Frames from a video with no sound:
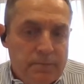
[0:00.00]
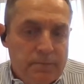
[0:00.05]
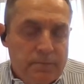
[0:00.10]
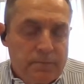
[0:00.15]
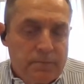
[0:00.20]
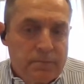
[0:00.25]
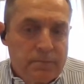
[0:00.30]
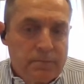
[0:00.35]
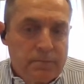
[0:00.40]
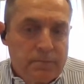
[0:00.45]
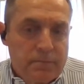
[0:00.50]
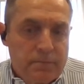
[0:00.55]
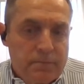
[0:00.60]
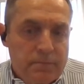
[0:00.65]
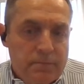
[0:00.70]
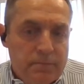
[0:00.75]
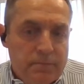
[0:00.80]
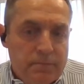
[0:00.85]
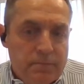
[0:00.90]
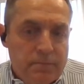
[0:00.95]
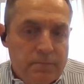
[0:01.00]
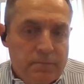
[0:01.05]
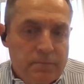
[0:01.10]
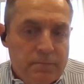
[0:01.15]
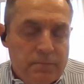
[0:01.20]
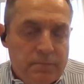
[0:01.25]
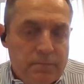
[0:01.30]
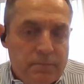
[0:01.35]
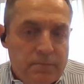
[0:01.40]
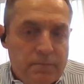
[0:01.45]

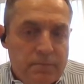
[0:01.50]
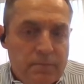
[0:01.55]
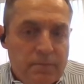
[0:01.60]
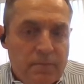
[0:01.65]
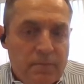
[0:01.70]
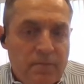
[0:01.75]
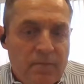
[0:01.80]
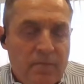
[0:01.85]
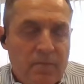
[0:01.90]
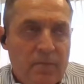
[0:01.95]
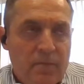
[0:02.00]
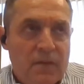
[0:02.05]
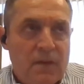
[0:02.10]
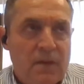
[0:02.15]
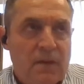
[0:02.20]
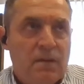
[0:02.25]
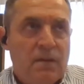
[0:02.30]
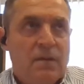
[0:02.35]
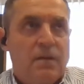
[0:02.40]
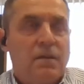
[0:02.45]
[no speech]